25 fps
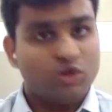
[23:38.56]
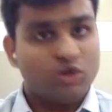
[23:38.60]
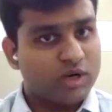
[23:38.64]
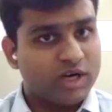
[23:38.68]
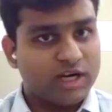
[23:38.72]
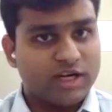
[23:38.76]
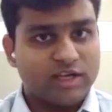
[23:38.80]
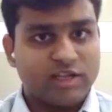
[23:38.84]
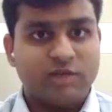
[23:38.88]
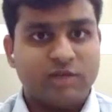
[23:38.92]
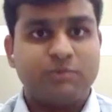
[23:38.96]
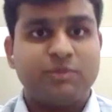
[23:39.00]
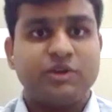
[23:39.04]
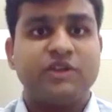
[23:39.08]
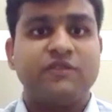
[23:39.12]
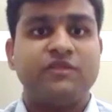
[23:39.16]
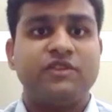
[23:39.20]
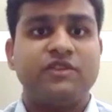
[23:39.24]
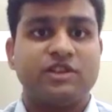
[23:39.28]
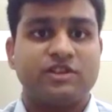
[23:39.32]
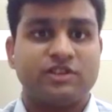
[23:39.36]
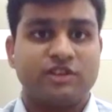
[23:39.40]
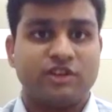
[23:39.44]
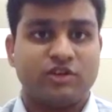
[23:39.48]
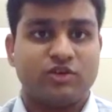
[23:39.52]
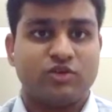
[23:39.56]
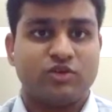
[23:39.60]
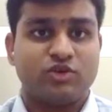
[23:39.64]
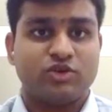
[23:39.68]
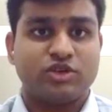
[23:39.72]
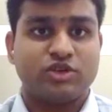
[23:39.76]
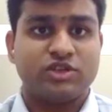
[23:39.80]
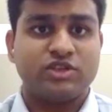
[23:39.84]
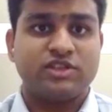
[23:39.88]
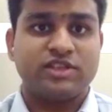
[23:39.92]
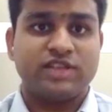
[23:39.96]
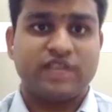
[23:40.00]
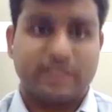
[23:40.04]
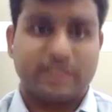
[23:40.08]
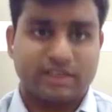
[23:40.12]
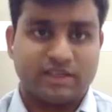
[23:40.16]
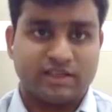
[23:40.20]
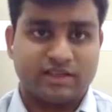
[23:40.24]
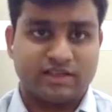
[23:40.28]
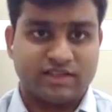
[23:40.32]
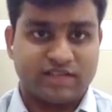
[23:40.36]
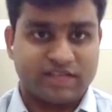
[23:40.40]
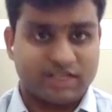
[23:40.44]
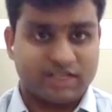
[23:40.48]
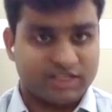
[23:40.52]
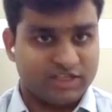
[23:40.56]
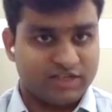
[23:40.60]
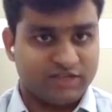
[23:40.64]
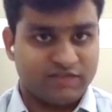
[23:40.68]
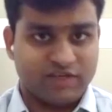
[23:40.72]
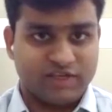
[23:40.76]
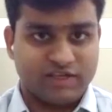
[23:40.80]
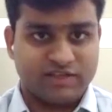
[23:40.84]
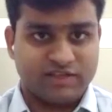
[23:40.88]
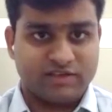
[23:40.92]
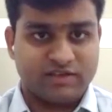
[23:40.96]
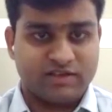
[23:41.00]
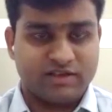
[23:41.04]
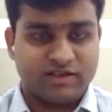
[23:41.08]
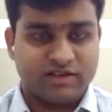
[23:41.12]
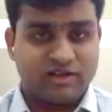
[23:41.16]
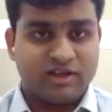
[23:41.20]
Look at the previous year questions sec section wise.